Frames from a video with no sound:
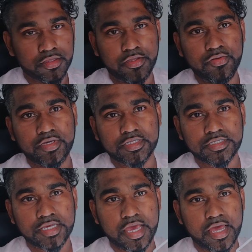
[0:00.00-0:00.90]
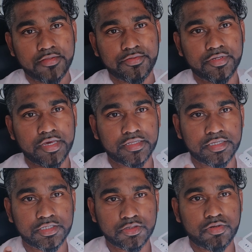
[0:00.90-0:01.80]
that you can scan to
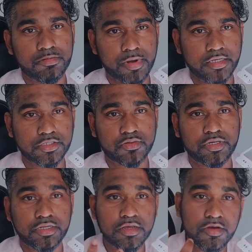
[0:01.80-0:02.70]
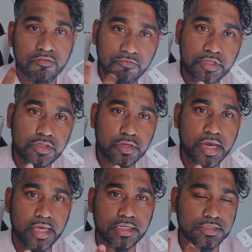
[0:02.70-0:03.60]
get screen by screen video
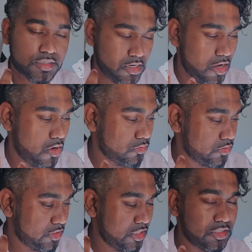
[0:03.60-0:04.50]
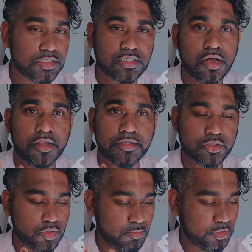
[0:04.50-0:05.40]
guidance on how to install the
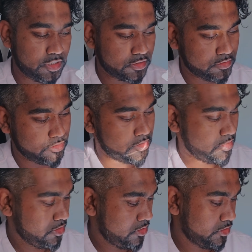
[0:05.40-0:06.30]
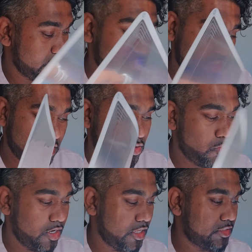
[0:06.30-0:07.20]
screen protector. So let's check out
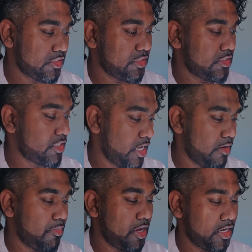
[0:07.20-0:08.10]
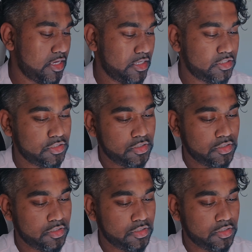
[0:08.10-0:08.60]
what else is inside the package.